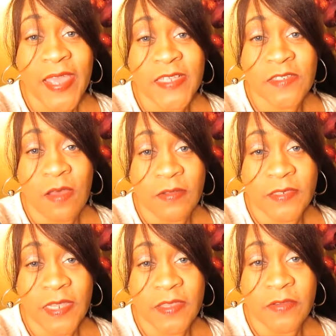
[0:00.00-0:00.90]
So I'll
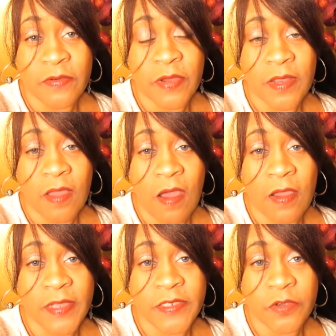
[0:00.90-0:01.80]
take you
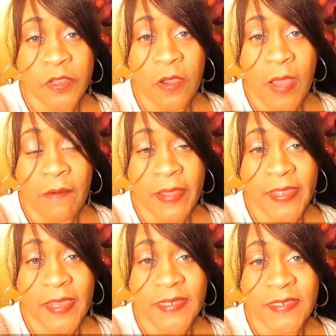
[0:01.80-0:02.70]
along and show you how I
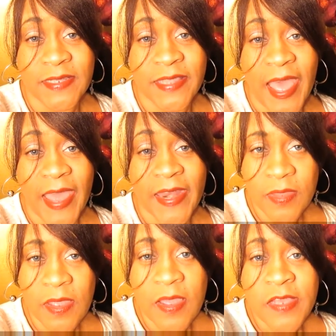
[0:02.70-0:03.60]
uh, did that.
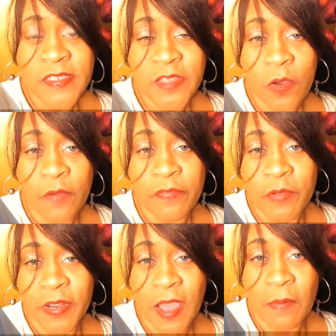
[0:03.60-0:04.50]
So if you want to come